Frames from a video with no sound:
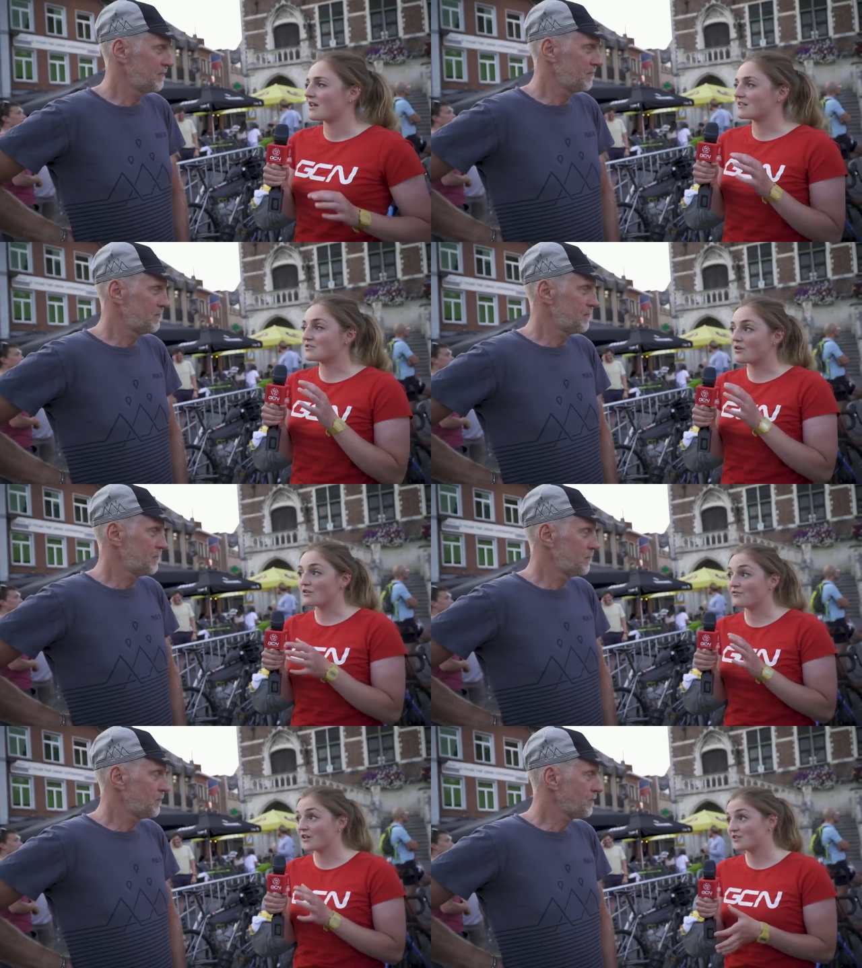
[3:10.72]
Speaker 1: It's not
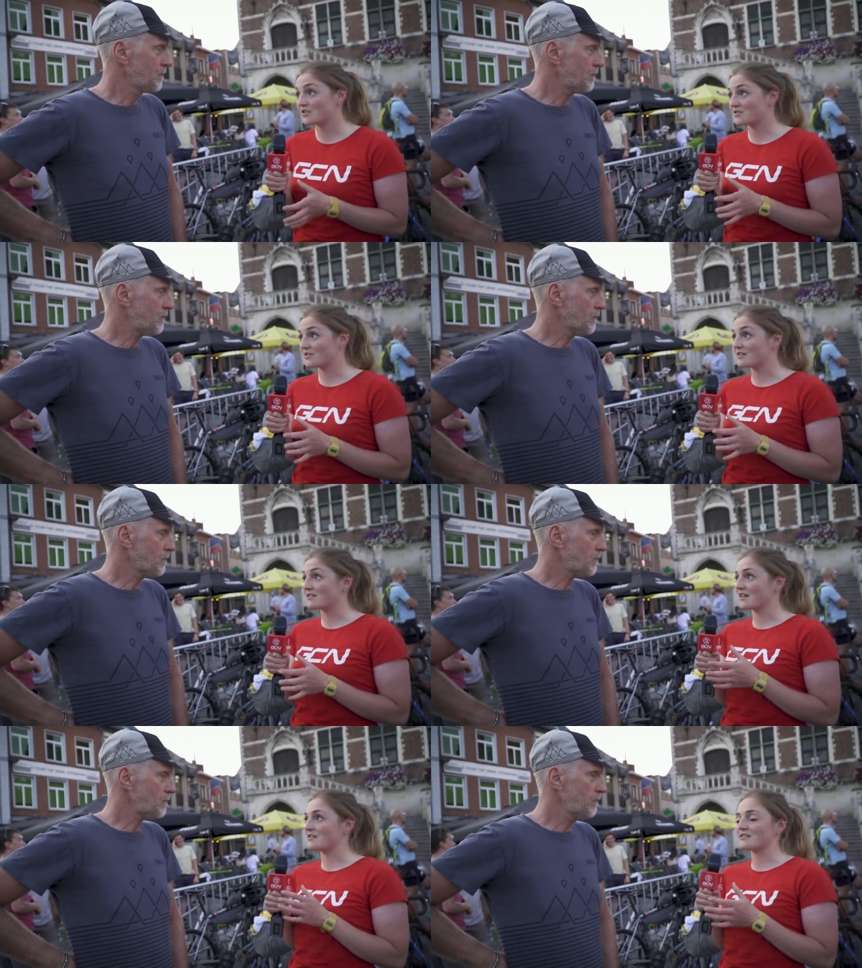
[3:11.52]
your first year doing
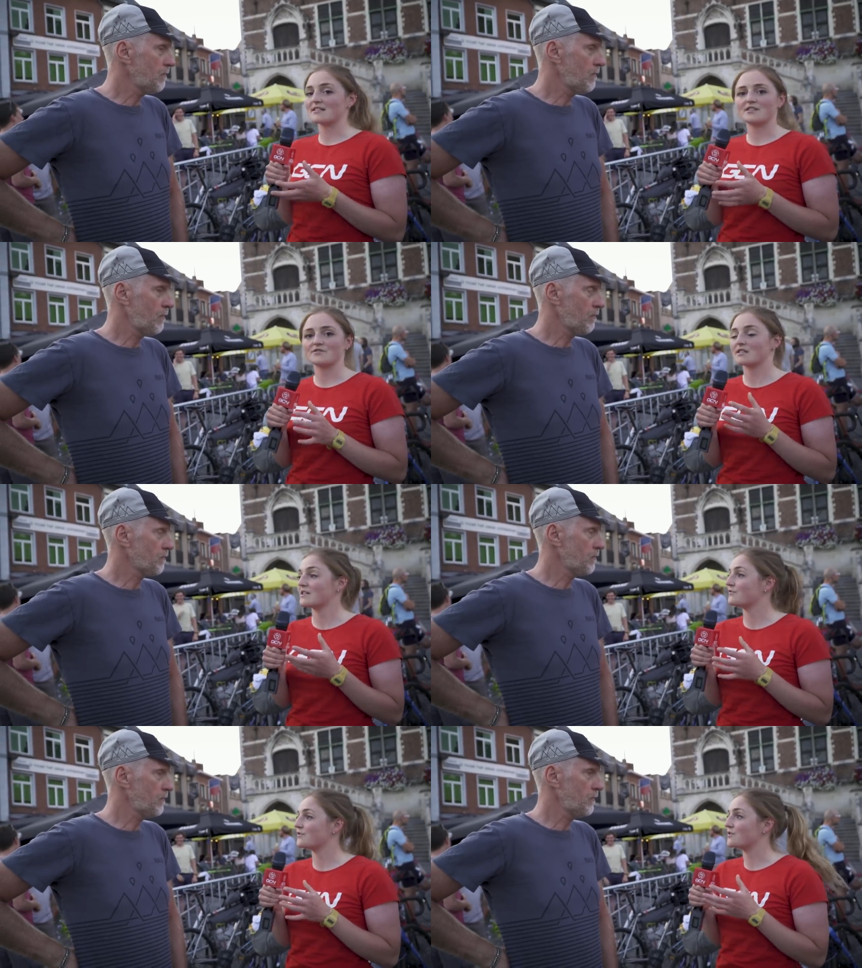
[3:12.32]
this, I understand you've done
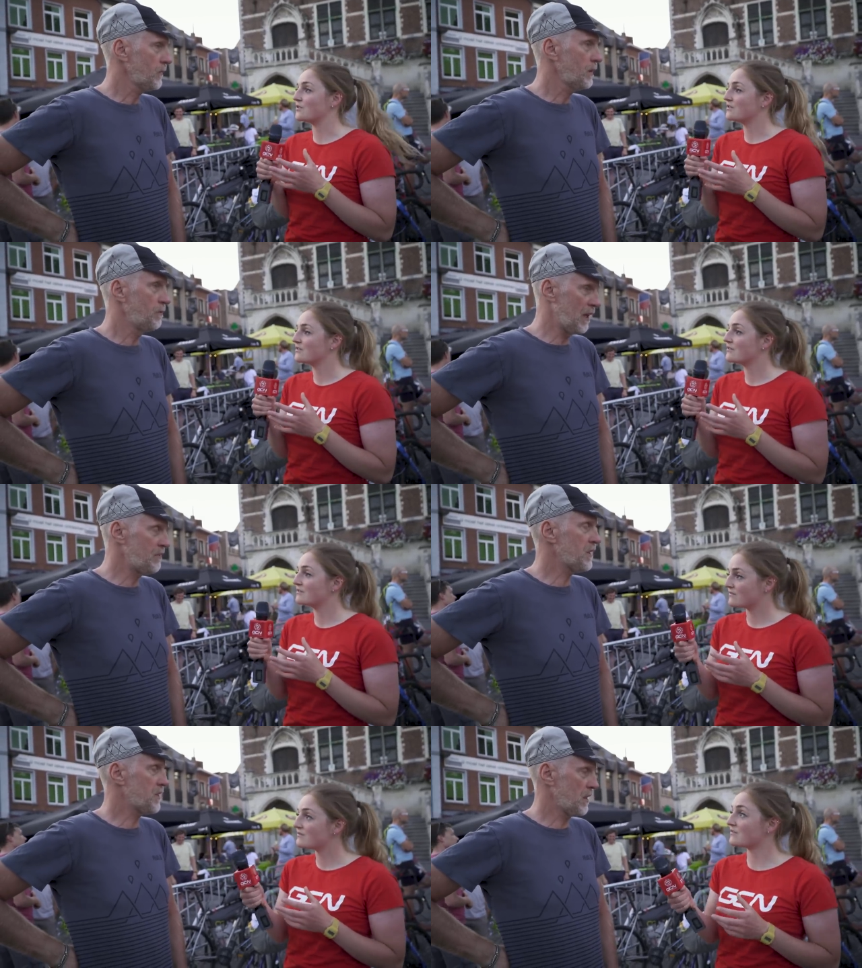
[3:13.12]
it for
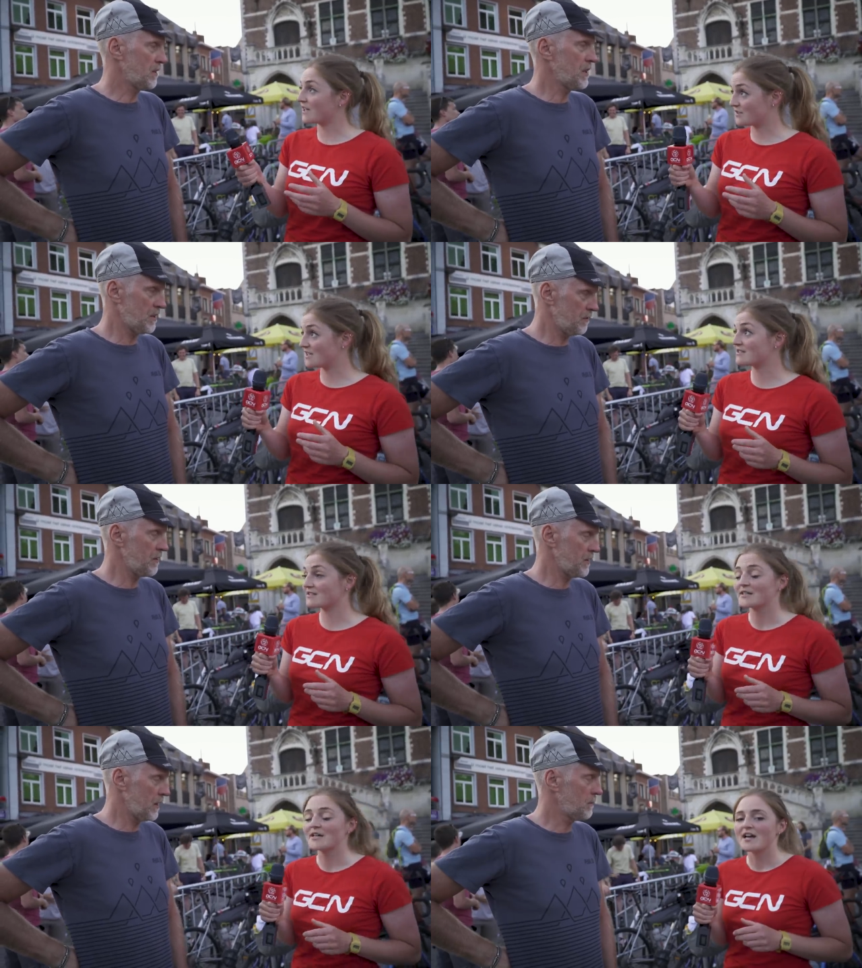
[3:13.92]
five years. Five years.